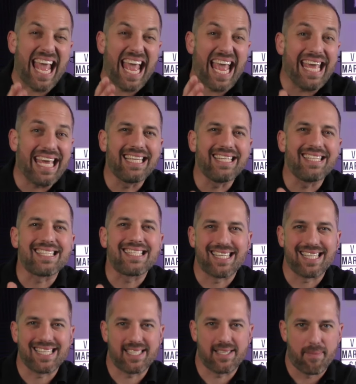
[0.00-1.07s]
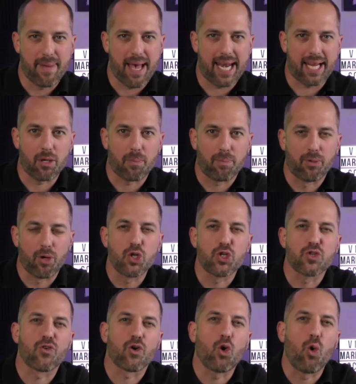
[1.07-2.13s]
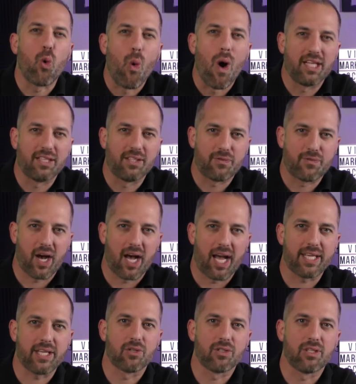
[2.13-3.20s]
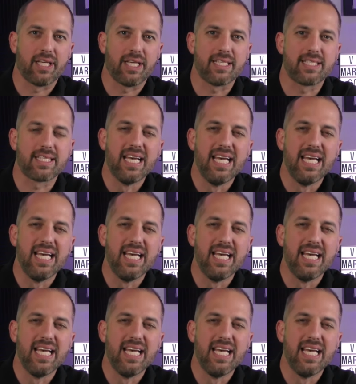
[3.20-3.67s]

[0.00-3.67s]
and a systematic approach for qualifying your leads,